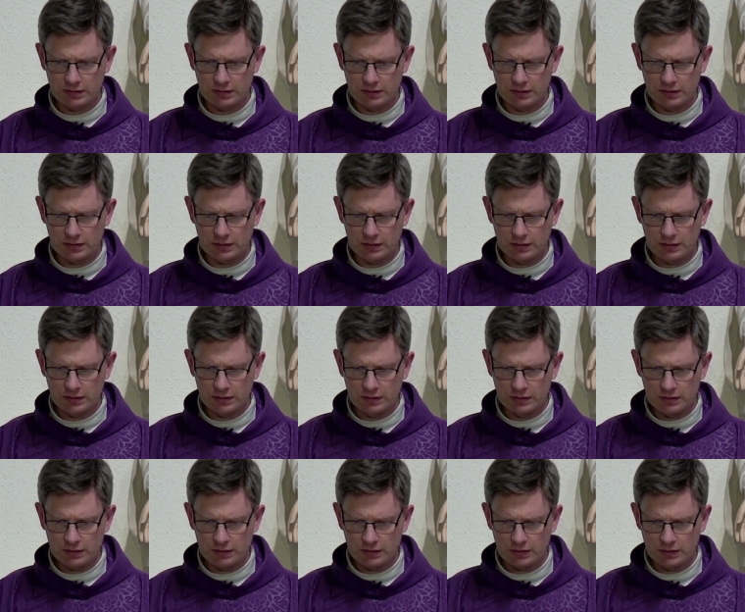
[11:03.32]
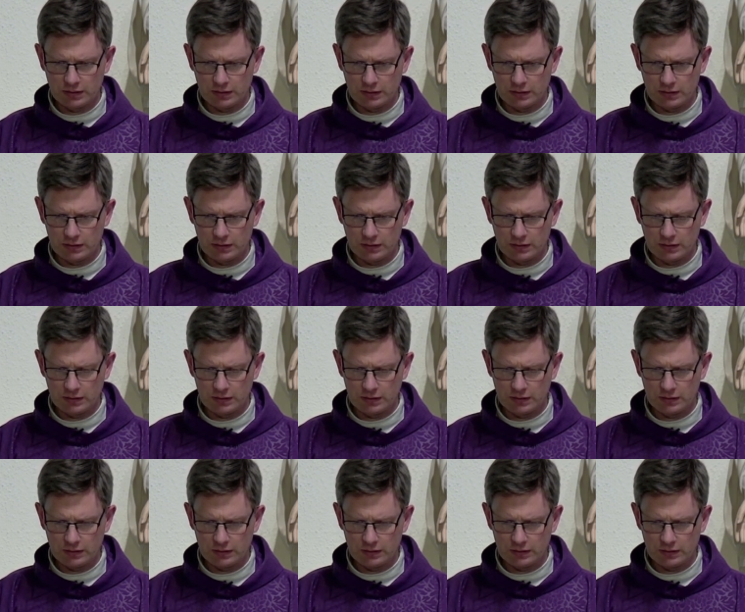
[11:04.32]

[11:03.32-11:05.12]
Nothing is said.